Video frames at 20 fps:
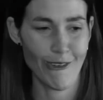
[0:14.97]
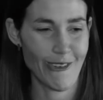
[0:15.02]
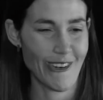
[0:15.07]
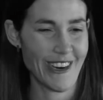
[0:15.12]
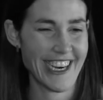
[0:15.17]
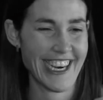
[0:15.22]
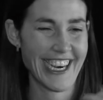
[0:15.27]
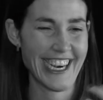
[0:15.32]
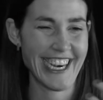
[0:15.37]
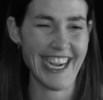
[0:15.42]

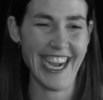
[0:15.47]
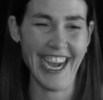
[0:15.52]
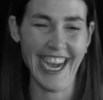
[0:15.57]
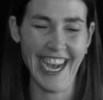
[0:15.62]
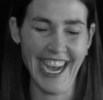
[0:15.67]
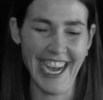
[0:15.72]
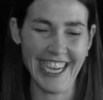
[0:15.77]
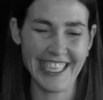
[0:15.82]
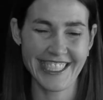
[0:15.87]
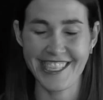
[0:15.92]
or
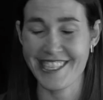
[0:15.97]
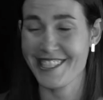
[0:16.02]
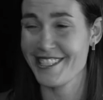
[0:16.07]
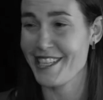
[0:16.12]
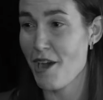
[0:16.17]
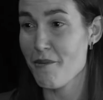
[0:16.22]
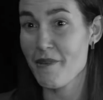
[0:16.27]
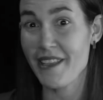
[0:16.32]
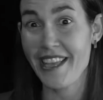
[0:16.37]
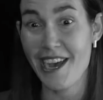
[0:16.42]
uh, just
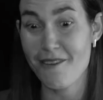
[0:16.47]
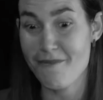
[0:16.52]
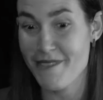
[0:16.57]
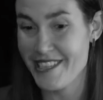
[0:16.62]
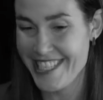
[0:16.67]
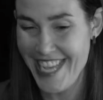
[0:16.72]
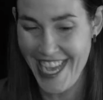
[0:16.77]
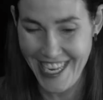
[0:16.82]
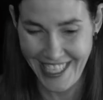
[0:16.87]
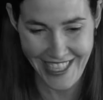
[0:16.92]
coming up
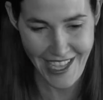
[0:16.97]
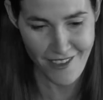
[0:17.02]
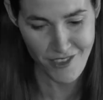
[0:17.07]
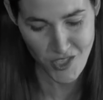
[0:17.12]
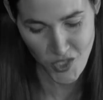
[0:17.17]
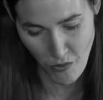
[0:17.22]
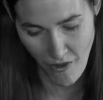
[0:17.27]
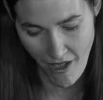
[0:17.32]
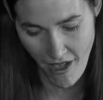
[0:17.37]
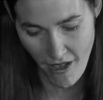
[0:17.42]
at 10,
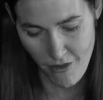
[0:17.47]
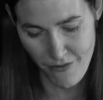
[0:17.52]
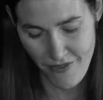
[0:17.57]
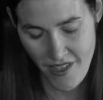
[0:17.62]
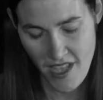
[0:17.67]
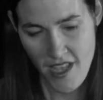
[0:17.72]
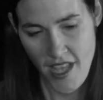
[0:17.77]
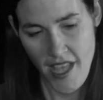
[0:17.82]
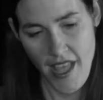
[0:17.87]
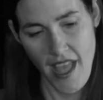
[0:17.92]
11, 12.
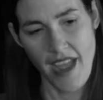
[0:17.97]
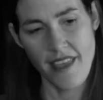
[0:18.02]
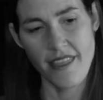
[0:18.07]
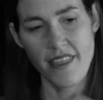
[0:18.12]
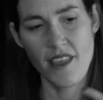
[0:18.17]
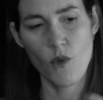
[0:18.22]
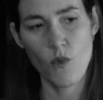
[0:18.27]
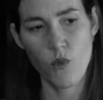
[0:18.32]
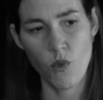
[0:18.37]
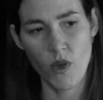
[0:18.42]
I
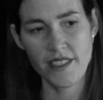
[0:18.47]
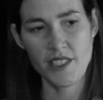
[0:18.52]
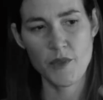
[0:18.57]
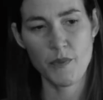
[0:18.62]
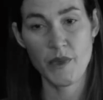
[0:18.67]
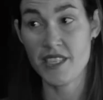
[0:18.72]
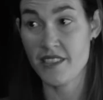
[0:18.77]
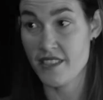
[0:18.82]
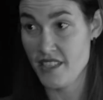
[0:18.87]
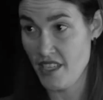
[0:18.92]
think what's
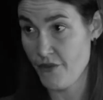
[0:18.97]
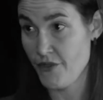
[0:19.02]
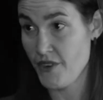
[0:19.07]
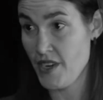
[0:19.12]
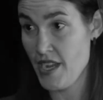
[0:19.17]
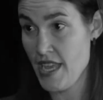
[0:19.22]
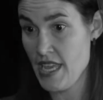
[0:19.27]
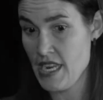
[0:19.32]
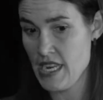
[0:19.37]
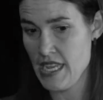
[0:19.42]
been
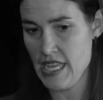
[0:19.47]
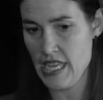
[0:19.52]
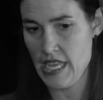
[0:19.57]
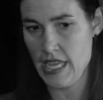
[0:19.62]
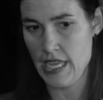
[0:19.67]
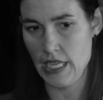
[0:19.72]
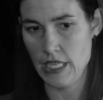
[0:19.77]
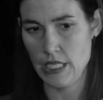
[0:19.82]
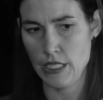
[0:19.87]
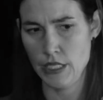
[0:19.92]
different
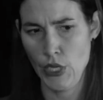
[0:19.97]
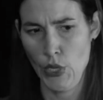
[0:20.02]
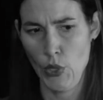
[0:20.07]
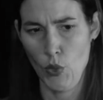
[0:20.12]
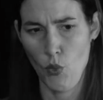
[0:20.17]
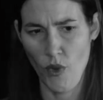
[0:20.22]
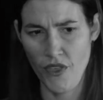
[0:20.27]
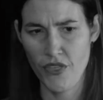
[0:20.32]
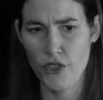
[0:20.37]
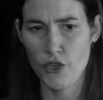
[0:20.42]
is
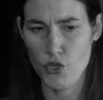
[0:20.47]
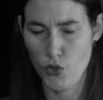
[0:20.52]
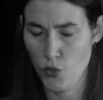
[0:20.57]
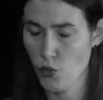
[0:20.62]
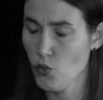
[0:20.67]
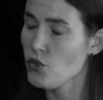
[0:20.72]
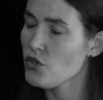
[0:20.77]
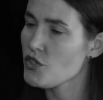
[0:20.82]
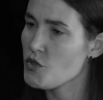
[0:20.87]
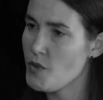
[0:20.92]
with the
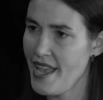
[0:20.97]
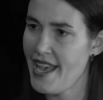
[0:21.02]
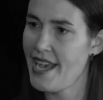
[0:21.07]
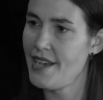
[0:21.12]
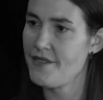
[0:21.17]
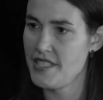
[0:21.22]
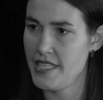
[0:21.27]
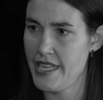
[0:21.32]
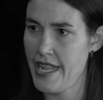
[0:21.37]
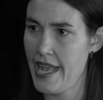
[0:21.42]
tools we
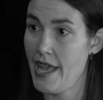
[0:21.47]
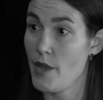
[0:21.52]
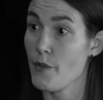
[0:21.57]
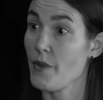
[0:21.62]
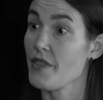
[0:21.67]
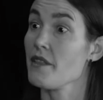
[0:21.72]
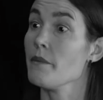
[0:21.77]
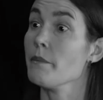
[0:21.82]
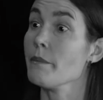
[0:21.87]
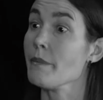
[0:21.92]
have today,
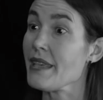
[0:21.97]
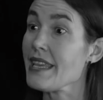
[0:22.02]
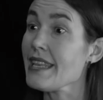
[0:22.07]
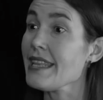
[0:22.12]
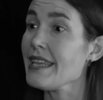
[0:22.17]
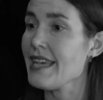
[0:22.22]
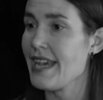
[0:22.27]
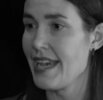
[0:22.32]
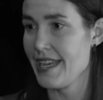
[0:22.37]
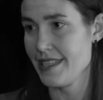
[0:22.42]
with the
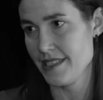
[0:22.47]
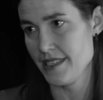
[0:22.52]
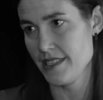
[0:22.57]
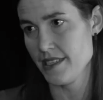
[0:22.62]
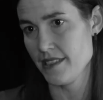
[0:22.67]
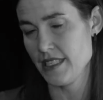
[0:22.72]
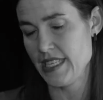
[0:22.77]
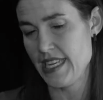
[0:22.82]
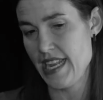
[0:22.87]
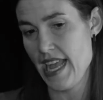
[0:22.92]
media as it
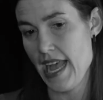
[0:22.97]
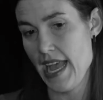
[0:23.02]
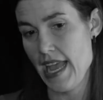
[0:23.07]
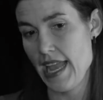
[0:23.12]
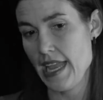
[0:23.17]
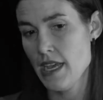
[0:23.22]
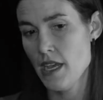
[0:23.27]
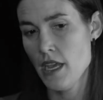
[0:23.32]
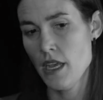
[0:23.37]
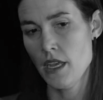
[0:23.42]
is
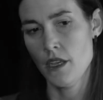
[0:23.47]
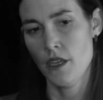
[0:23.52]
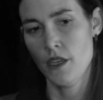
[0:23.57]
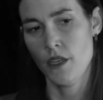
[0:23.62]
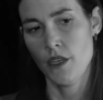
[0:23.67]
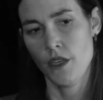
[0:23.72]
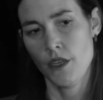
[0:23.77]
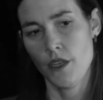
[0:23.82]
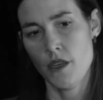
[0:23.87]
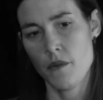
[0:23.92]
today,
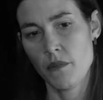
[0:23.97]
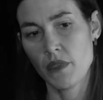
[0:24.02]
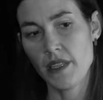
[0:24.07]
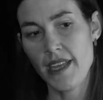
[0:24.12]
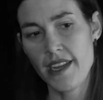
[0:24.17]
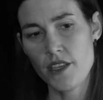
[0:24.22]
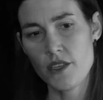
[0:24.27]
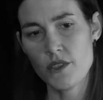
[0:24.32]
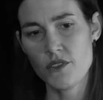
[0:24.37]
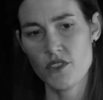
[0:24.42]
mm-hmm.
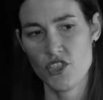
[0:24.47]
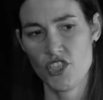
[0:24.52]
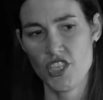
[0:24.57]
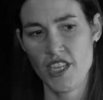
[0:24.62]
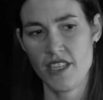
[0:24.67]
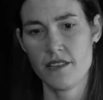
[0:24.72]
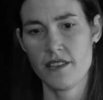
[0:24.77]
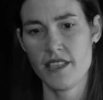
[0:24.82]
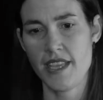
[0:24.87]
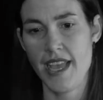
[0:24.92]
millennials and
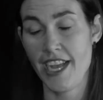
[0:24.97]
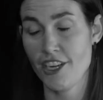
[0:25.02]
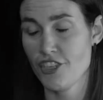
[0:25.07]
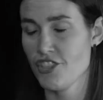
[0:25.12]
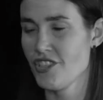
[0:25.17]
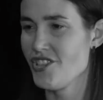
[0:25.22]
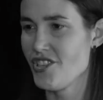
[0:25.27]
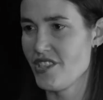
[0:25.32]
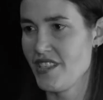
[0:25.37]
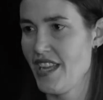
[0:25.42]
Gen Z
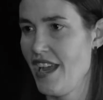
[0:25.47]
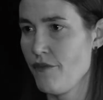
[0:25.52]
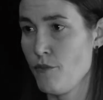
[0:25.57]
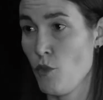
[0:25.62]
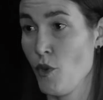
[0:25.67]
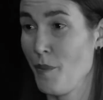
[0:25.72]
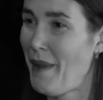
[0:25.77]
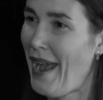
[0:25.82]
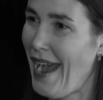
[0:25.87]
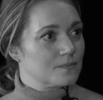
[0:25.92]
actually just have
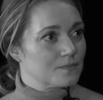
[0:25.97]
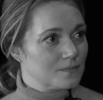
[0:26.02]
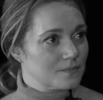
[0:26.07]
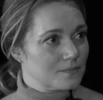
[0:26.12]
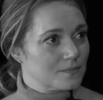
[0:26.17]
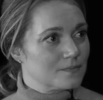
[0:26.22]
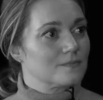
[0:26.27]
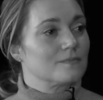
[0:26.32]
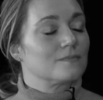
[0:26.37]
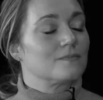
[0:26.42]
more
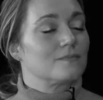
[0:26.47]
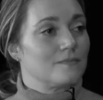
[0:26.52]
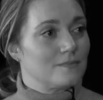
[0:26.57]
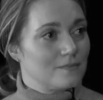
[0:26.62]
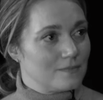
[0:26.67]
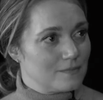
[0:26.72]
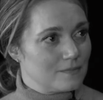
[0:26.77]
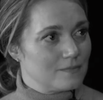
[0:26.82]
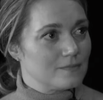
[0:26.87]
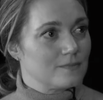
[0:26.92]
power. Mm -hmm.
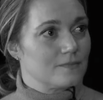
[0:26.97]
This